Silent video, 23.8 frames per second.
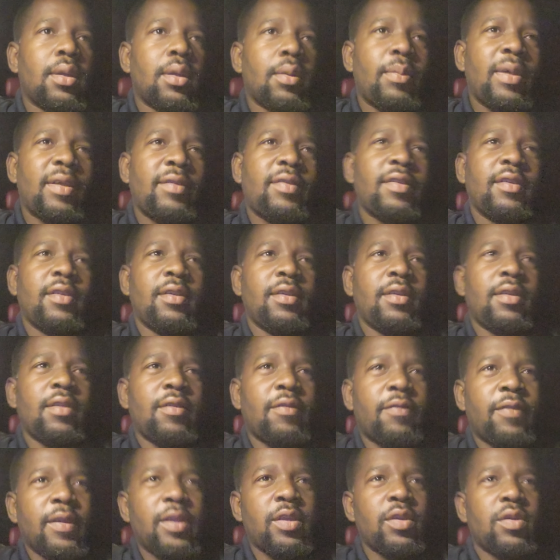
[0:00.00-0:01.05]
the message of
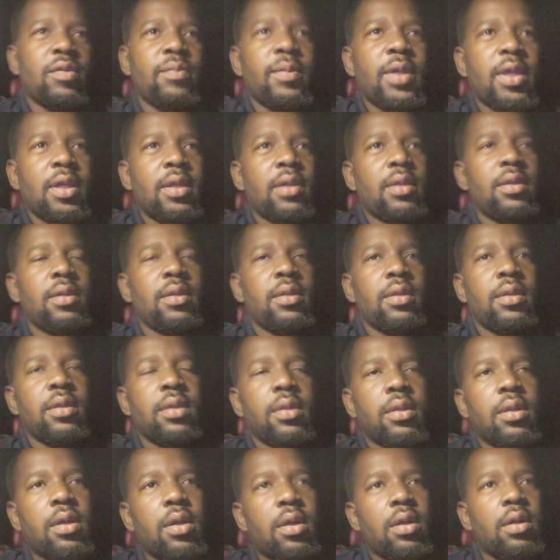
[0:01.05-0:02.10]
this video,
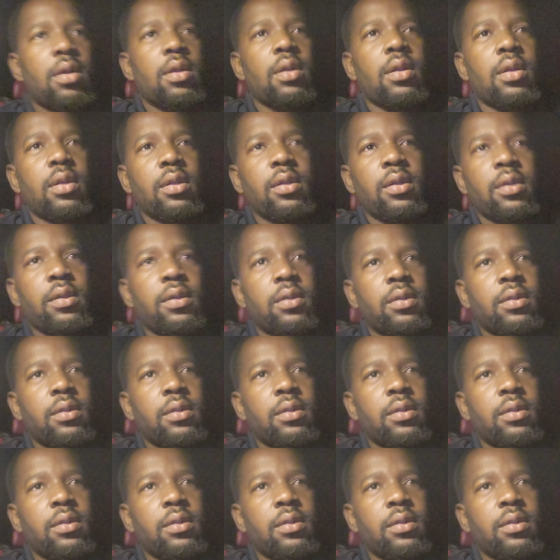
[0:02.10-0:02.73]
man, all